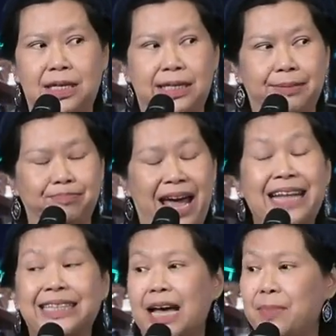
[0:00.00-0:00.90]
um,
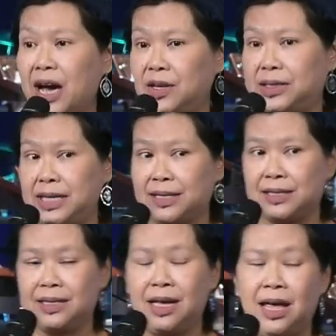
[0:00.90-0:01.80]

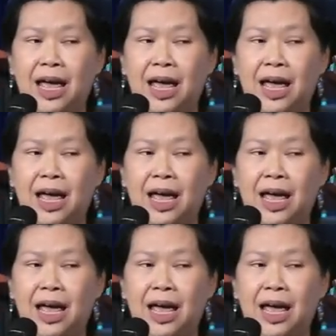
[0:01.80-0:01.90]
antibiotics.